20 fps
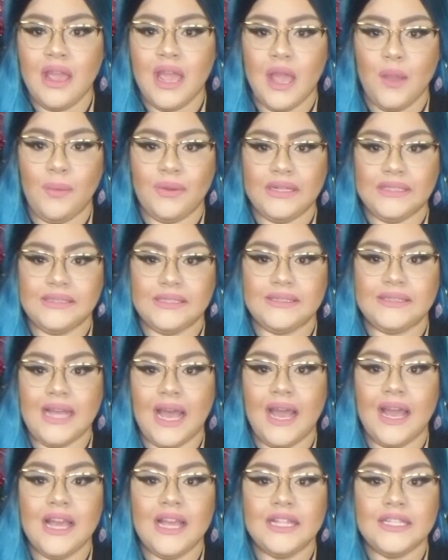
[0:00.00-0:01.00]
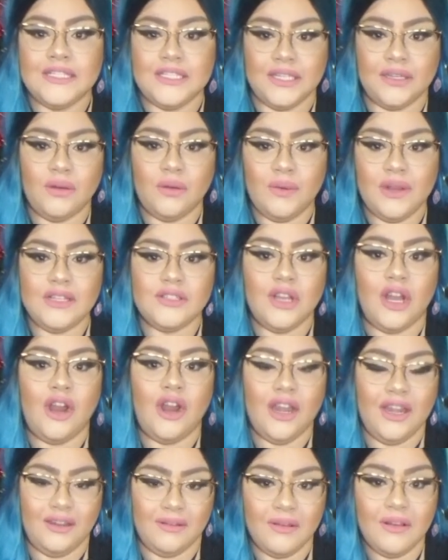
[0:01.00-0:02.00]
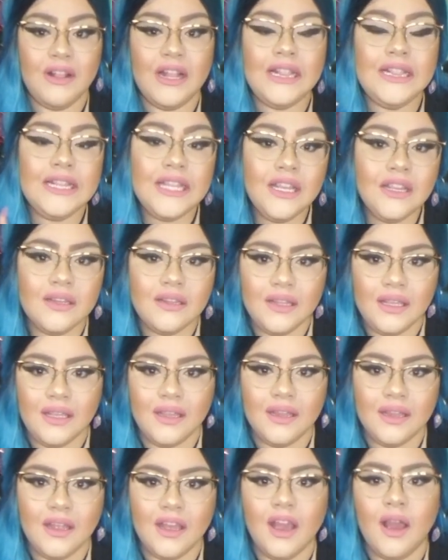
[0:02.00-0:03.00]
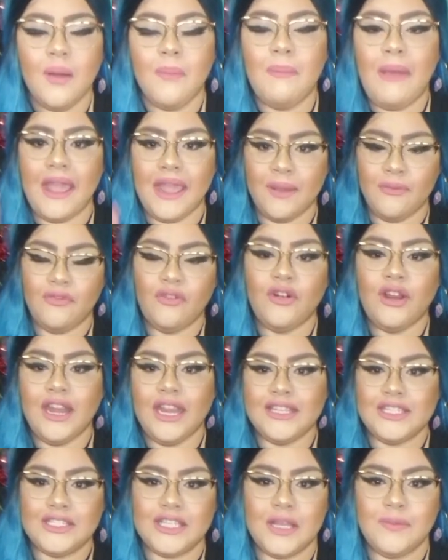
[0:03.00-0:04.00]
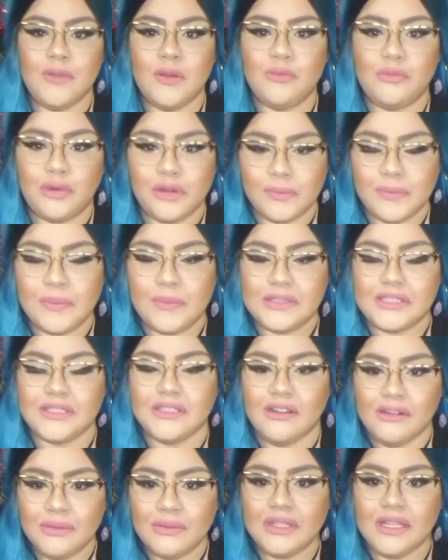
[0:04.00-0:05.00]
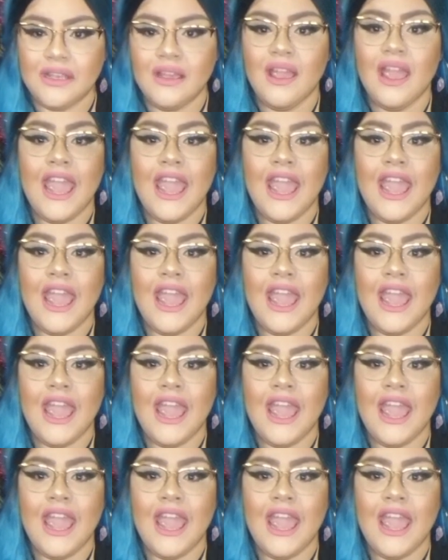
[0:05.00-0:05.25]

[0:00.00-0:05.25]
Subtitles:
And when it says that tarot readers are legally, but for entertainment purposes only,